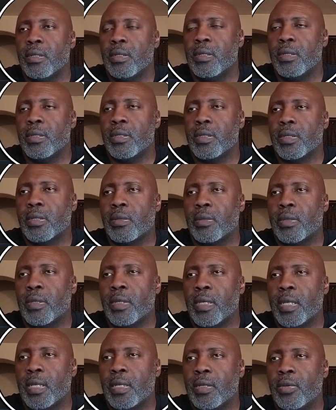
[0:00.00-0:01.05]
So
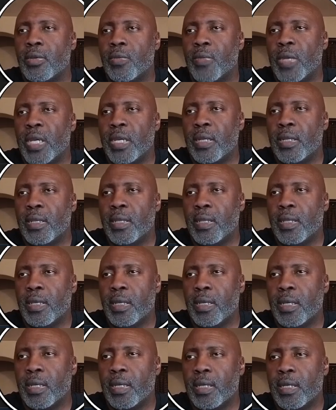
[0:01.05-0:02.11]
that domain
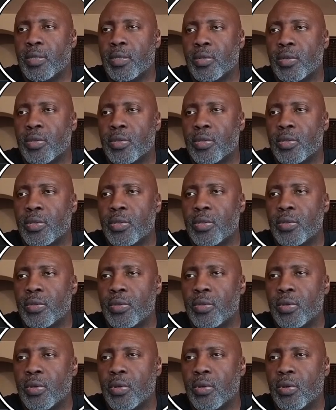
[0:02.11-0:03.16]
there, it's got two
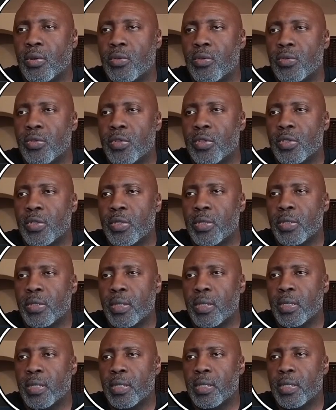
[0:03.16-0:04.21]
hosts. I
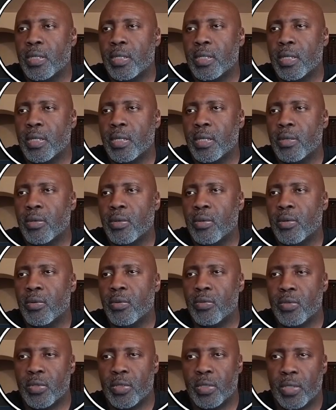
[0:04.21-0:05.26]
didn't say
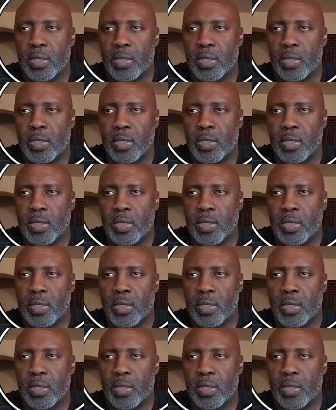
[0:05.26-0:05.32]
hosts